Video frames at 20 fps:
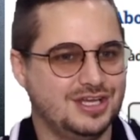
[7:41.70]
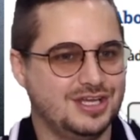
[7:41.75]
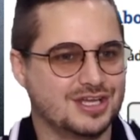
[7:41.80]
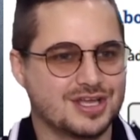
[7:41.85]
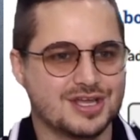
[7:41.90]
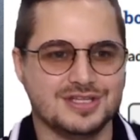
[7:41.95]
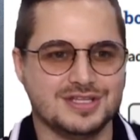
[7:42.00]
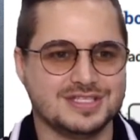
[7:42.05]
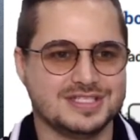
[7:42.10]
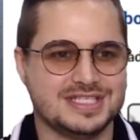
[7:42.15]

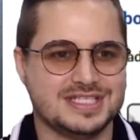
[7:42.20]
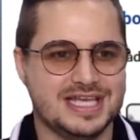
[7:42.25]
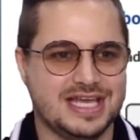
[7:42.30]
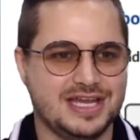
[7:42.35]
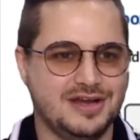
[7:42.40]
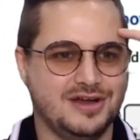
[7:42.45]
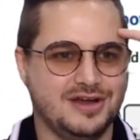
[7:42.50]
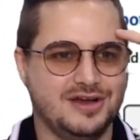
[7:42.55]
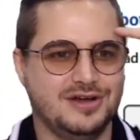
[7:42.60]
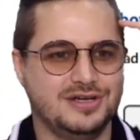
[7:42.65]

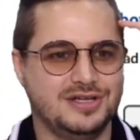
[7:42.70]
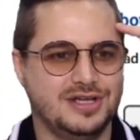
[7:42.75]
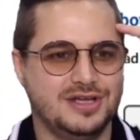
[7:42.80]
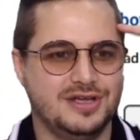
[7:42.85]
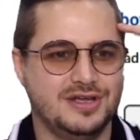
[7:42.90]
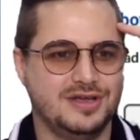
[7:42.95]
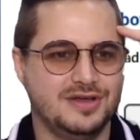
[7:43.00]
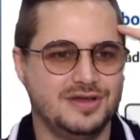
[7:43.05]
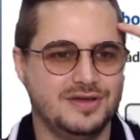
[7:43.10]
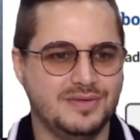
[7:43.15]
considered
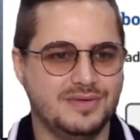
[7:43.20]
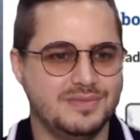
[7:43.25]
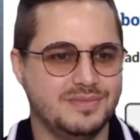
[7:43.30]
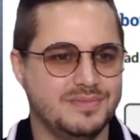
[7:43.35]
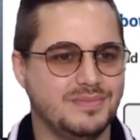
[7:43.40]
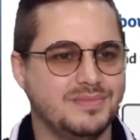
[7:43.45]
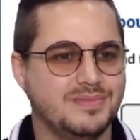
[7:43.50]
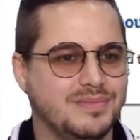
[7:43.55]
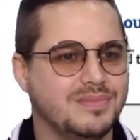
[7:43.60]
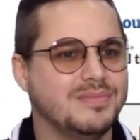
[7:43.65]

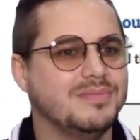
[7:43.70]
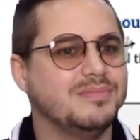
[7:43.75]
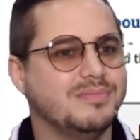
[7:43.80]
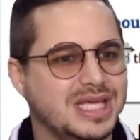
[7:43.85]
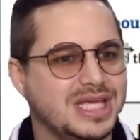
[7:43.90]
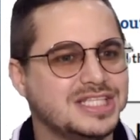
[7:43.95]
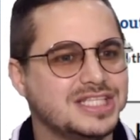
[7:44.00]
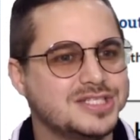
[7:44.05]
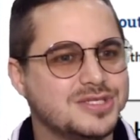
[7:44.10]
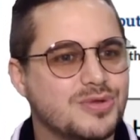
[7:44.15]

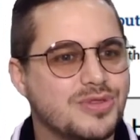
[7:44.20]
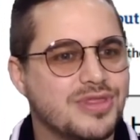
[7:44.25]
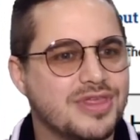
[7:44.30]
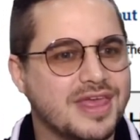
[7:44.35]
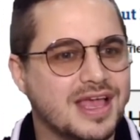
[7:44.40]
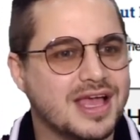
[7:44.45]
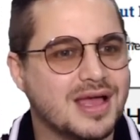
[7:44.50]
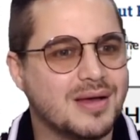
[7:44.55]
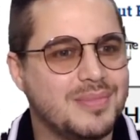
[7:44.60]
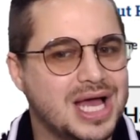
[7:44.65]
means to
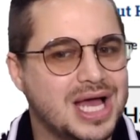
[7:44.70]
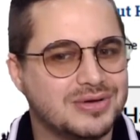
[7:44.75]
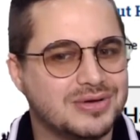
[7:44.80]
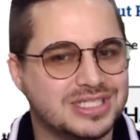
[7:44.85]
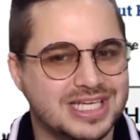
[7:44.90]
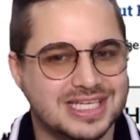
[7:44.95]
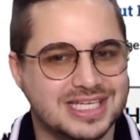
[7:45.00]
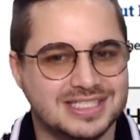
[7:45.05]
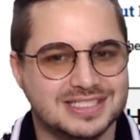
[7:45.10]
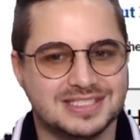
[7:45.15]
think about
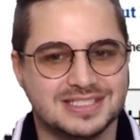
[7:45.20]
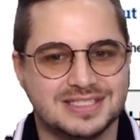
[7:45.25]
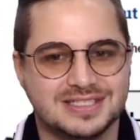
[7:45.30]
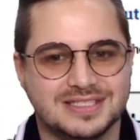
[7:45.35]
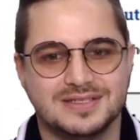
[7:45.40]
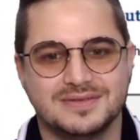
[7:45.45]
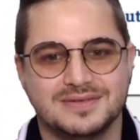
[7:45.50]
it.